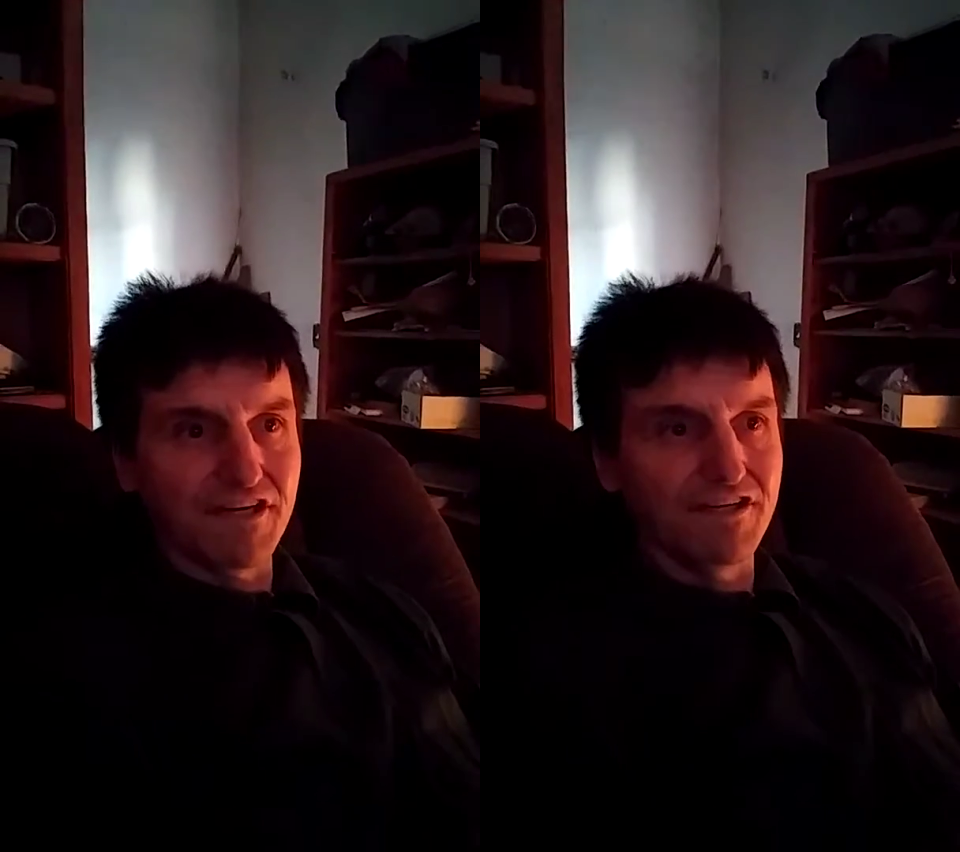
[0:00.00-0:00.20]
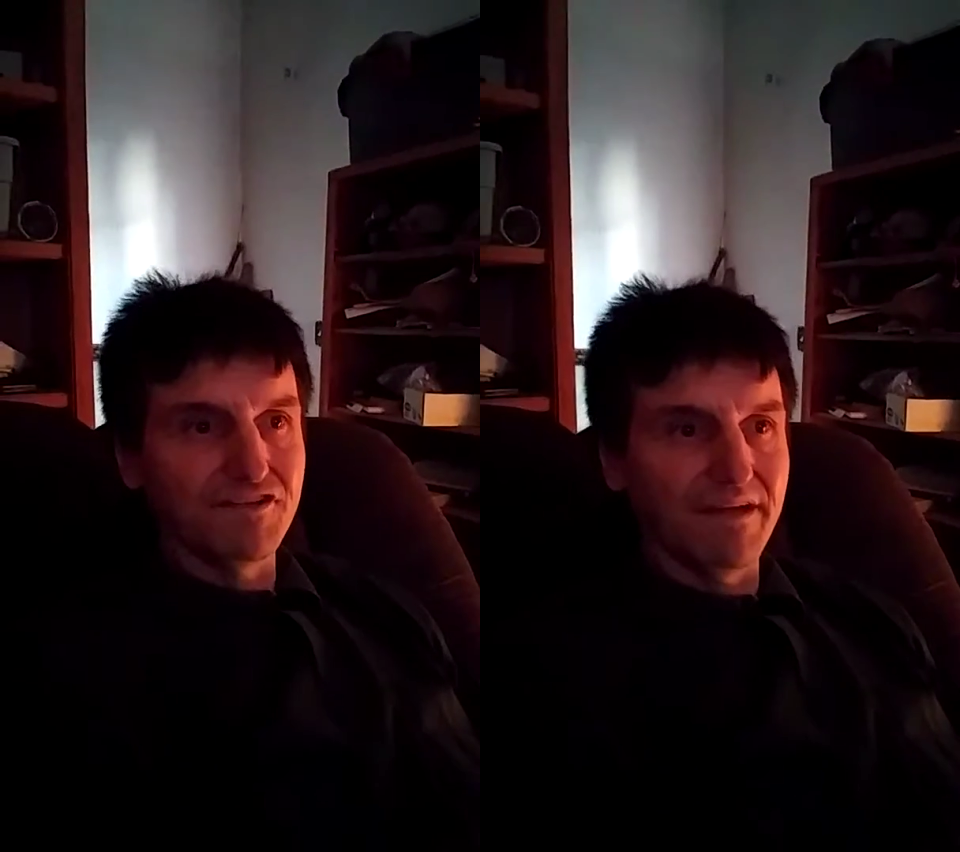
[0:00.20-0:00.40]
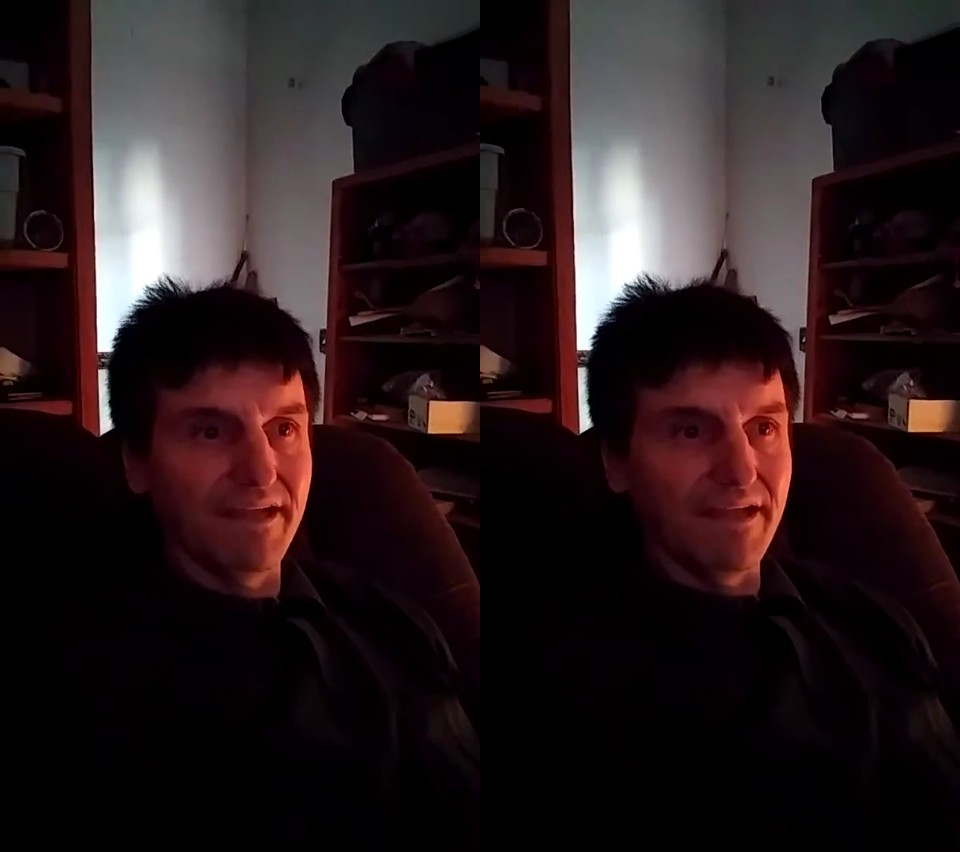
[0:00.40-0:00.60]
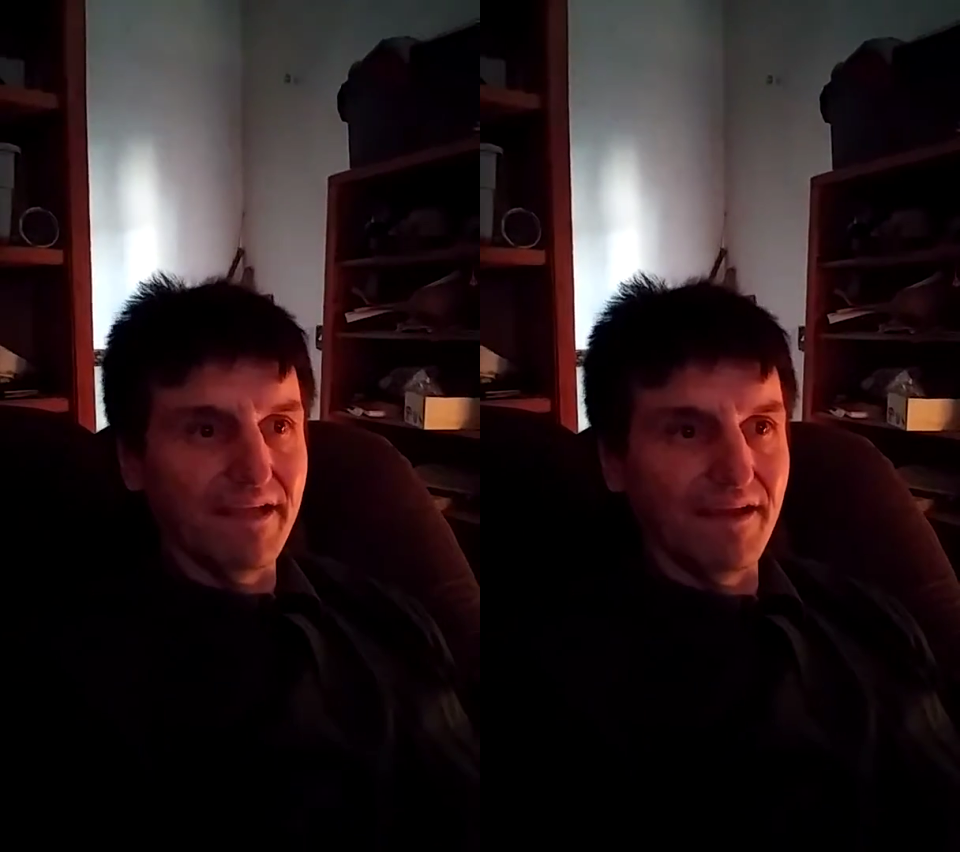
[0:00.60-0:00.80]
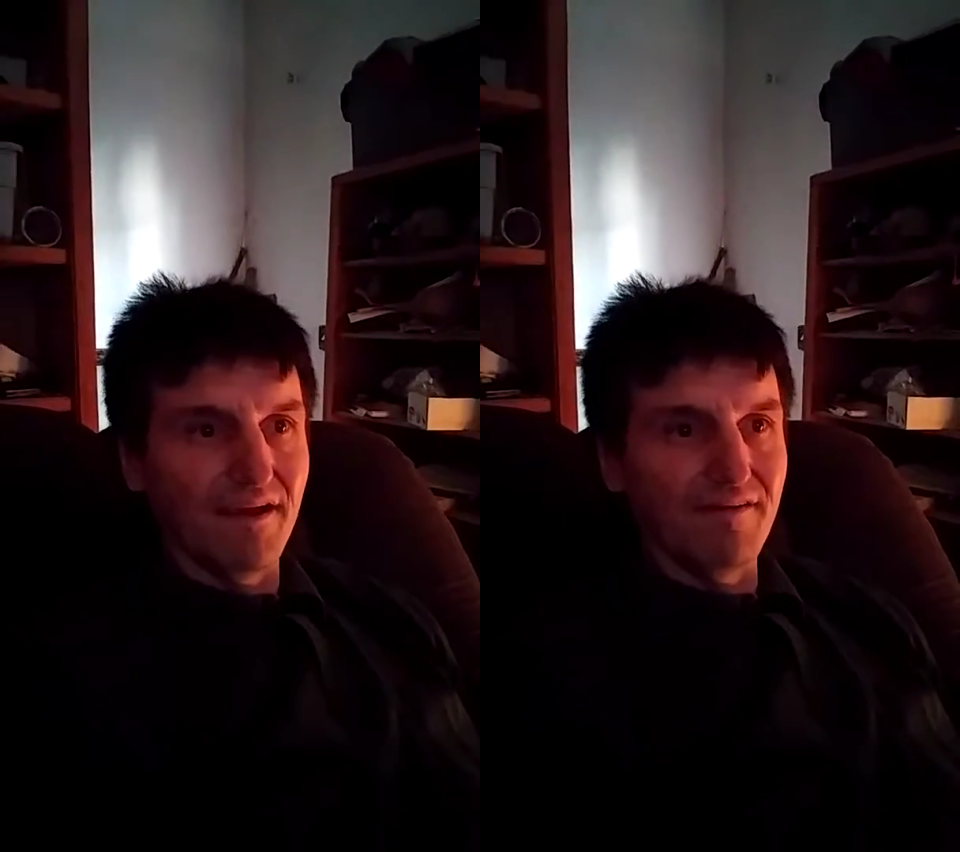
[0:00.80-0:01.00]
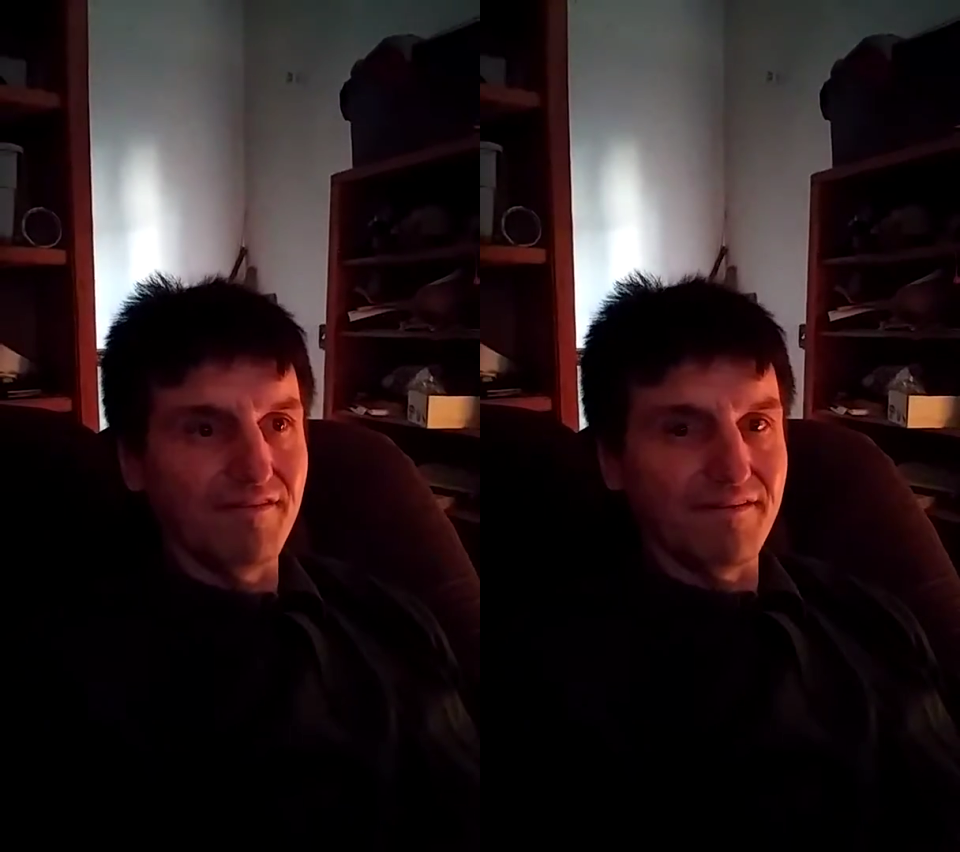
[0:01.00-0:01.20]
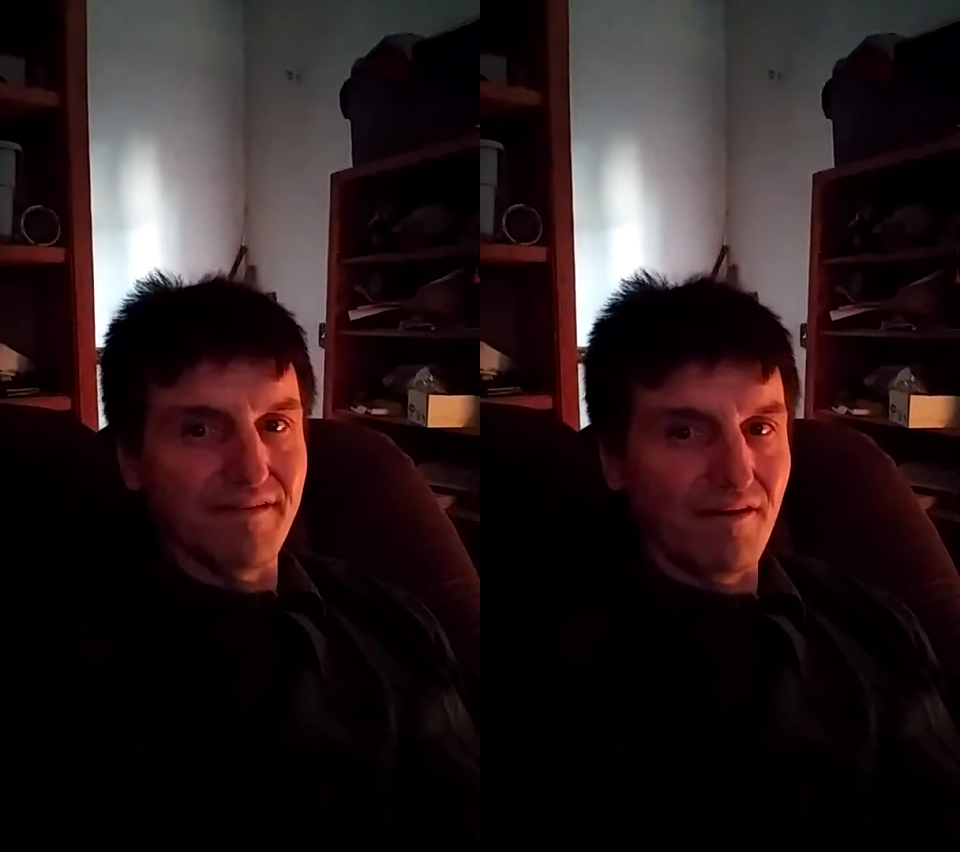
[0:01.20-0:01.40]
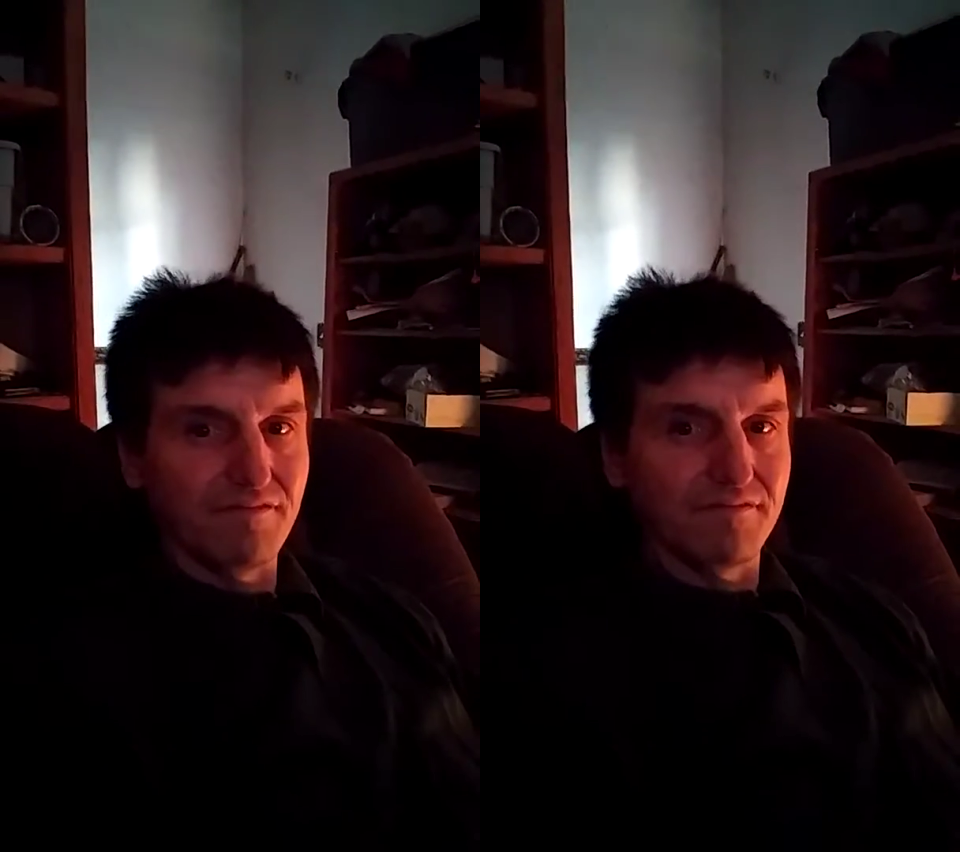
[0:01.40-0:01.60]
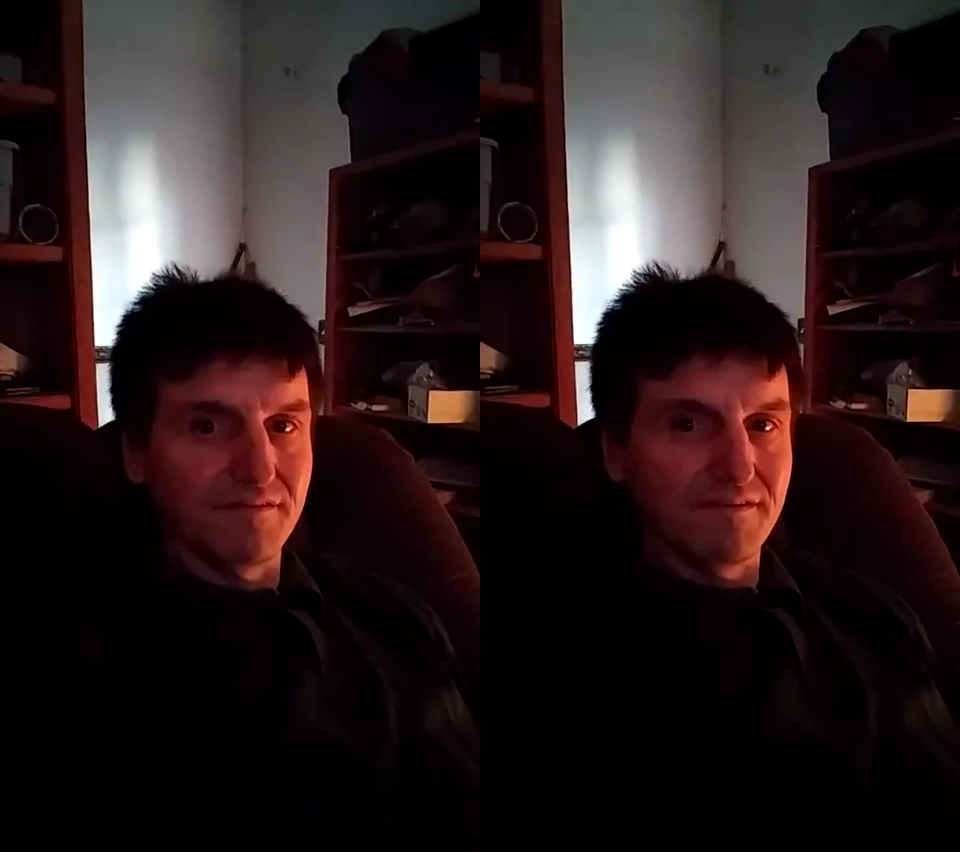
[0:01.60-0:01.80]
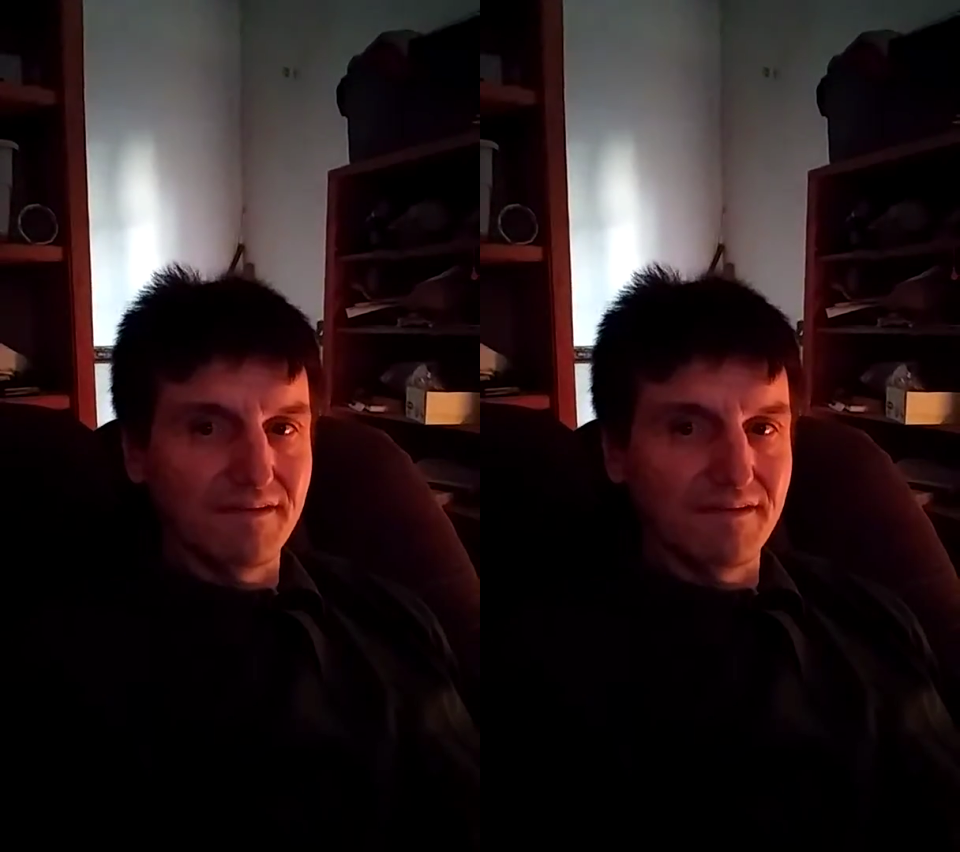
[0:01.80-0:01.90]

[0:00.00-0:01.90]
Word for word: country of itself,